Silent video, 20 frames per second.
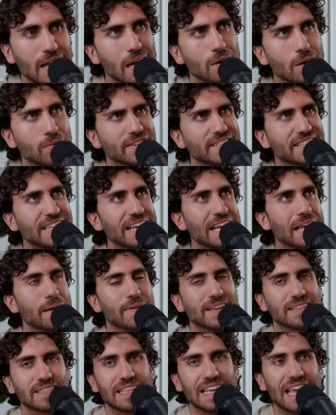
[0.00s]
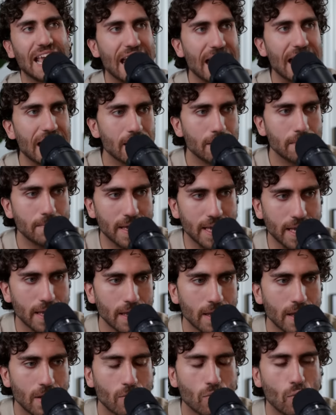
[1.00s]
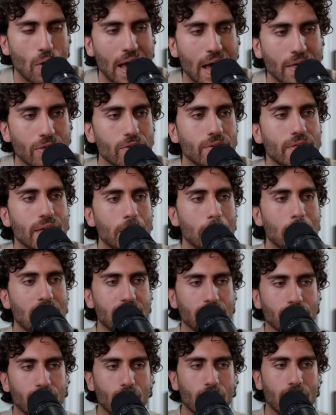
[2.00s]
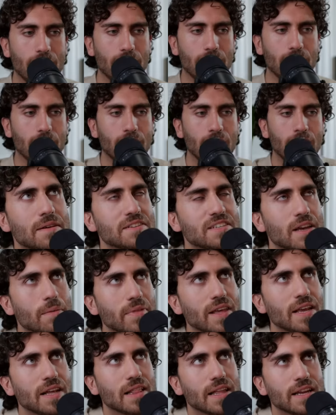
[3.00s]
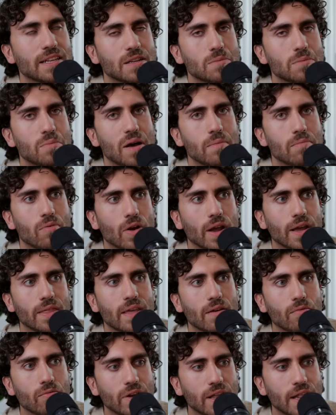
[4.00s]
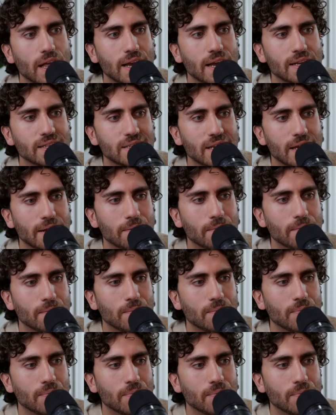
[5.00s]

I was seeing him as the enemy rather than my friend. Something clicked in my brain that realized that